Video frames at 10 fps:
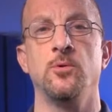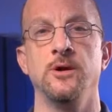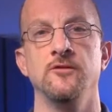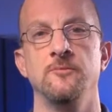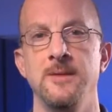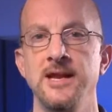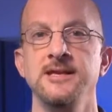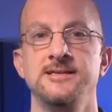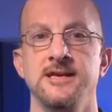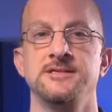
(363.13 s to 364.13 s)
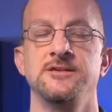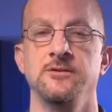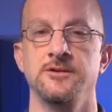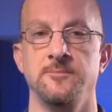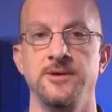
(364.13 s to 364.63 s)
point of many tests
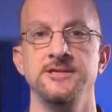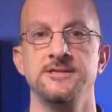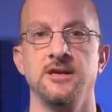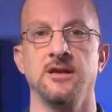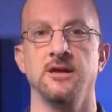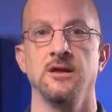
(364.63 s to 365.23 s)
here at the PSEC.